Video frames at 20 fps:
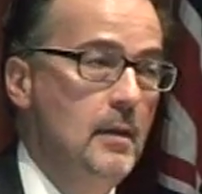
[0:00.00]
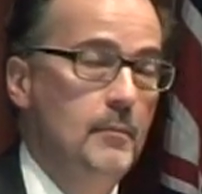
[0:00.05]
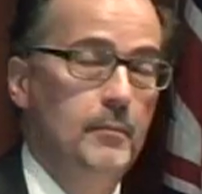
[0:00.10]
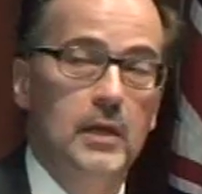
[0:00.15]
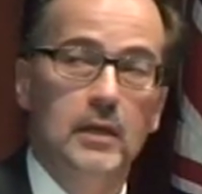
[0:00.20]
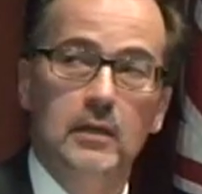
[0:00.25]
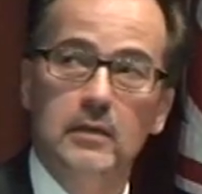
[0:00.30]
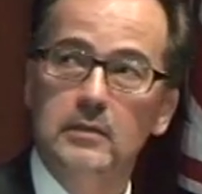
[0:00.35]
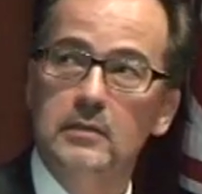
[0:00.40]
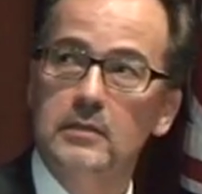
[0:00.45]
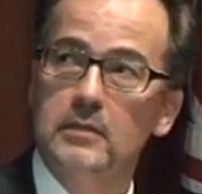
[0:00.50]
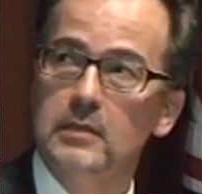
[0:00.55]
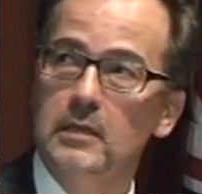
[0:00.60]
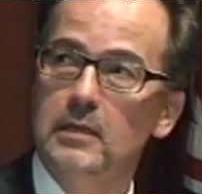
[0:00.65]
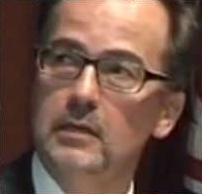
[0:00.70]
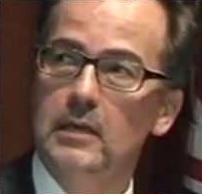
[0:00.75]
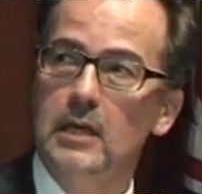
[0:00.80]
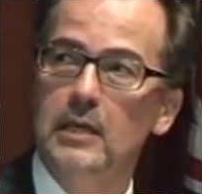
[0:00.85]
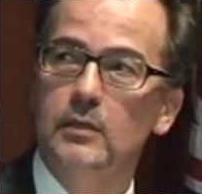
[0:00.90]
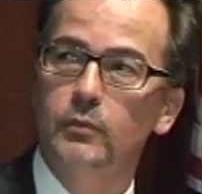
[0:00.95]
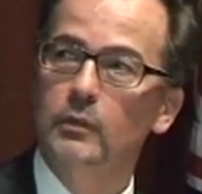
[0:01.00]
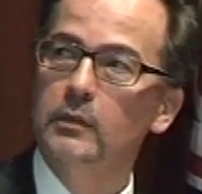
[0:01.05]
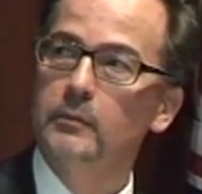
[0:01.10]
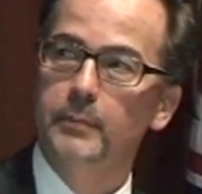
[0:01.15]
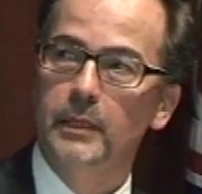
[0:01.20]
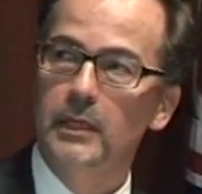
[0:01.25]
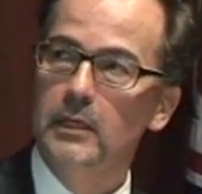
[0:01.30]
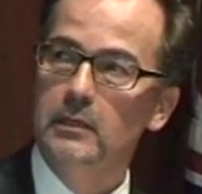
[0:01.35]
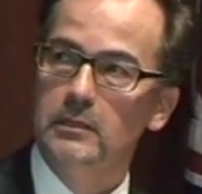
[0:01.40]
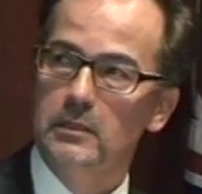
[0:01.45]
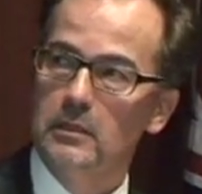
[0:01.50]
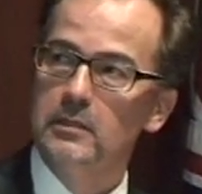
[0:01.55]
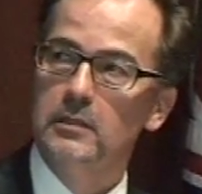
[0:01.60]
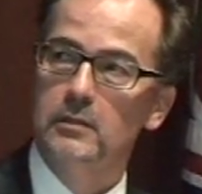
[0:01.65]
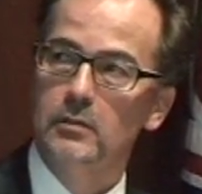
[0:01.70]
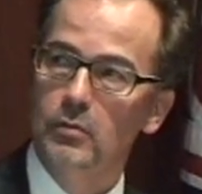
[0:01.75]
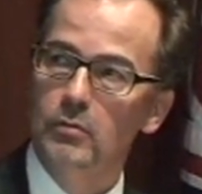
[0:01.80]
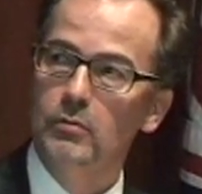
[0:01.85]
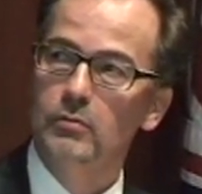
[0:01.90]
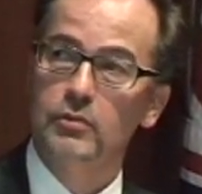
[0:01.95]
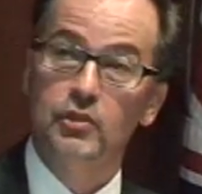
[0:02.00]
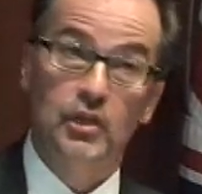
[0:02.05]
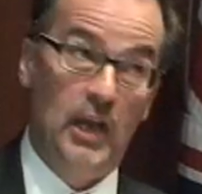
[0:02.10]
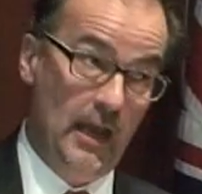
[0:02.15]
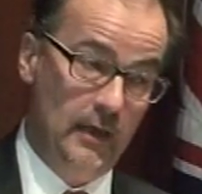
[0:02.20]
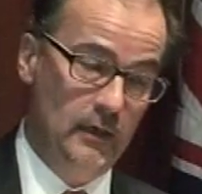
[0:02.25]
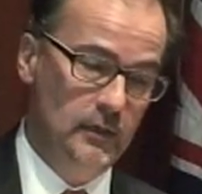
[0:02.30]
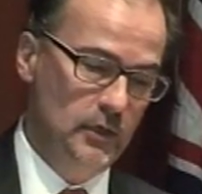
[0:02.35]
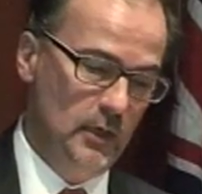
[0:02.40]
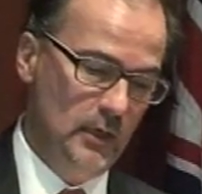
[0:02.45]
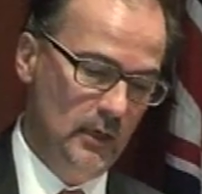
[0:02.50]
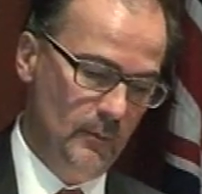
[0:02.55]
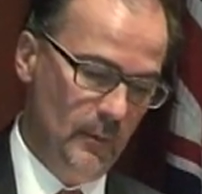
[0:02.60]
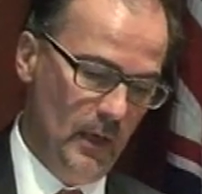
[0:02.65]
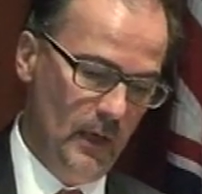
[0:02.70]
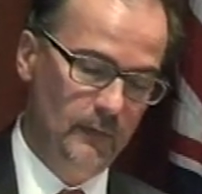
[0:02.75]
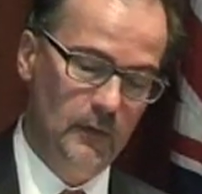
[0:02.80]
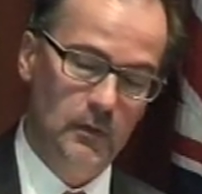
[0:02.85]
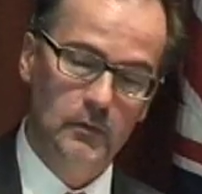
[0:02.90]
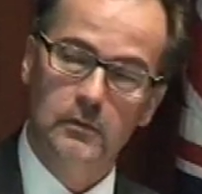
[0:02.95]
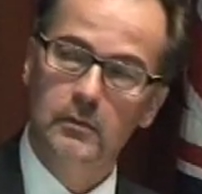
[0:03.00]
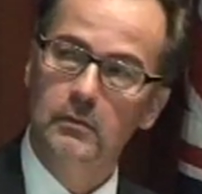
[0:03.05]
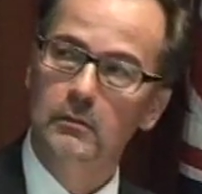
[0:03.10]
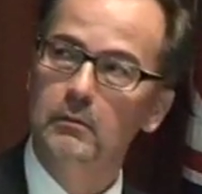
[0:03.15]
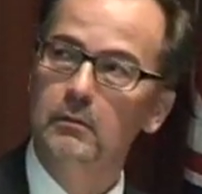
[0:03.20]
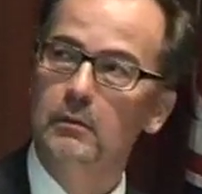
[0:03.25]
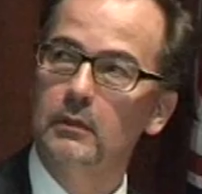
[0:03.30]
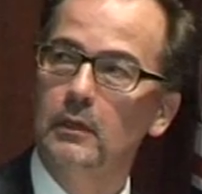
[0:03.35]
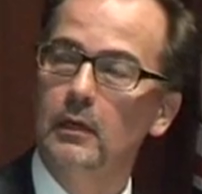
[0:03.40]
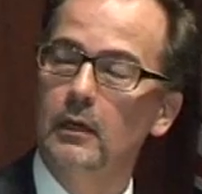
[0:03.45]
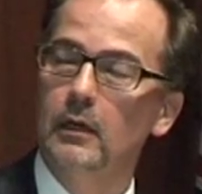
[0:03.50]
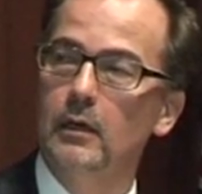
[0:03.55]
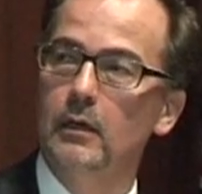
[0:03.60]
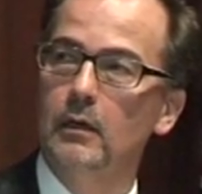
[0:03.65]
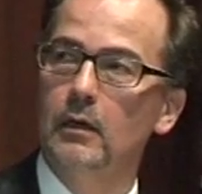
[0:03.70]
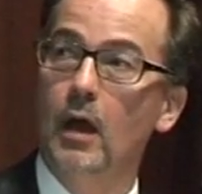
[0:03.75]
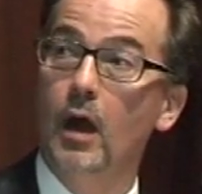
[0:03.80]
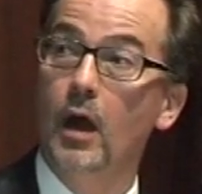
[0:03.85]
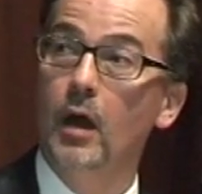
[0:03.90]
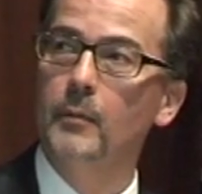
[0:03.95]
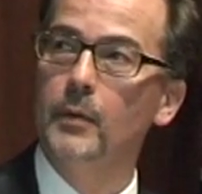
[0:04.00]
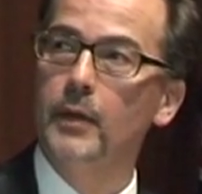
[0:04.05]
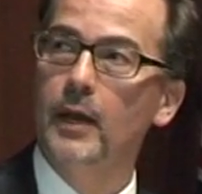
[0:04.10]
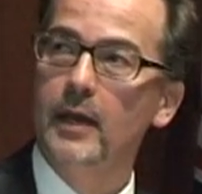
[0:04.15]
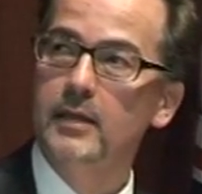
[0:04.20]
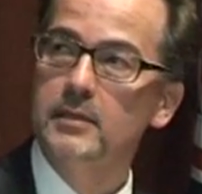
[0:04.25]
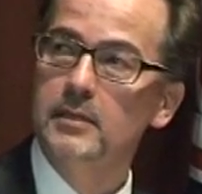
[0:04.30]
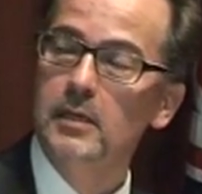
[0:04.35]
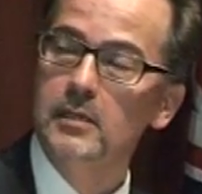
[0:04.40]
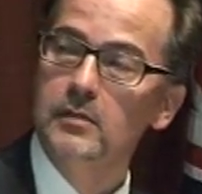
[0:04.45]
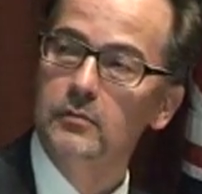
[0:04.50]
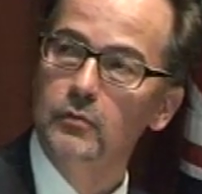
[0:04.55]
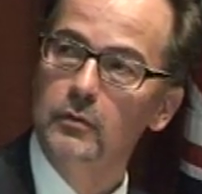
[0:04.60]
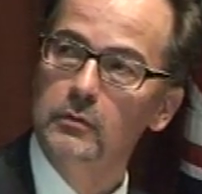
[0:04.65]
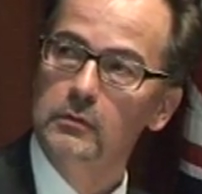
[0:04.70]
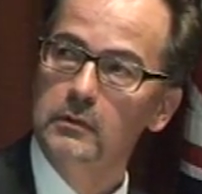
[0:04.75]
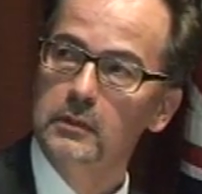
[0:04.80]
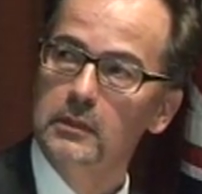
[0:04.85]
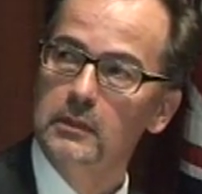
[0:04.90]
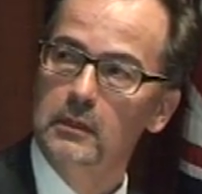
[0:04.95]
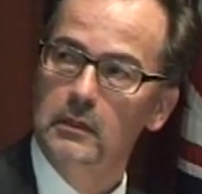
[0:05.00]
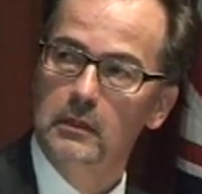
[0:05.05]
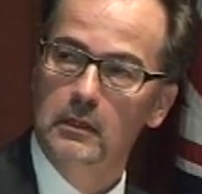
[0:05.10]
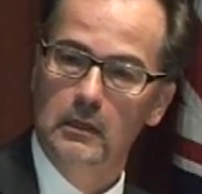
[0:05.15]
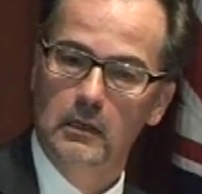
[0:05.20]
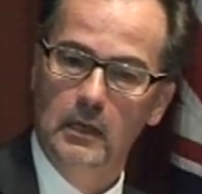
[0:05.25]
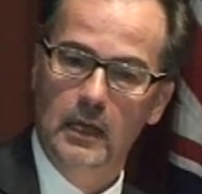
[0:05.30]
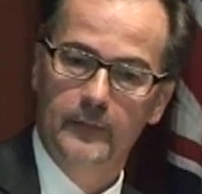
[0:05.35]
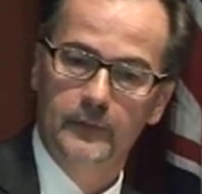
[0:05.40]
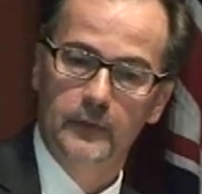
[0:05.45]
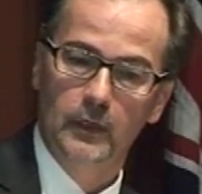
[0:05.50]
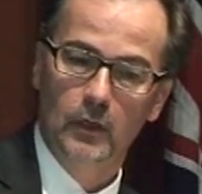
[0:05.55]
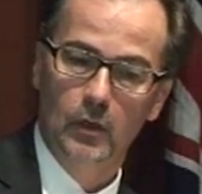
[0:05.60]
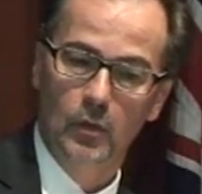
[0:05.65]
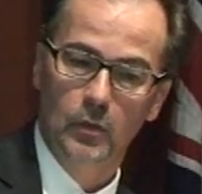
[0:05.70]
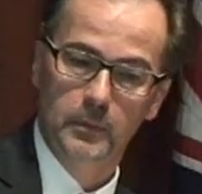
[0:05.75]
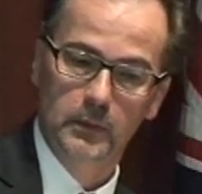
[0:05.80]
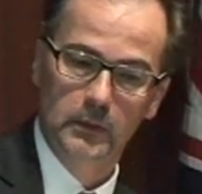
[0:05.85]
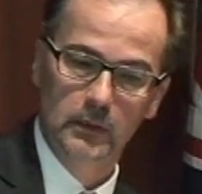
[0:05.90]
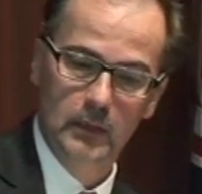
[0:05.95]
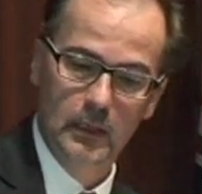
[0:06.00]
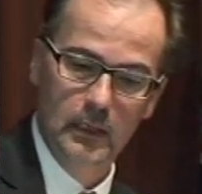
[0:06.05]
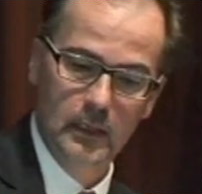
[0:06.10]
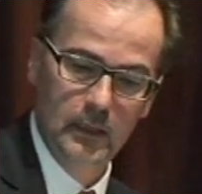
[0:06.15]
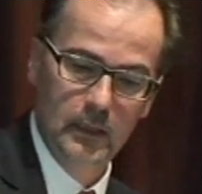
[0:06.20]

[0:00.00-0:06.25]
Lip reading: because it will be just too challenging, in my view, to harmonize these rules at the global level.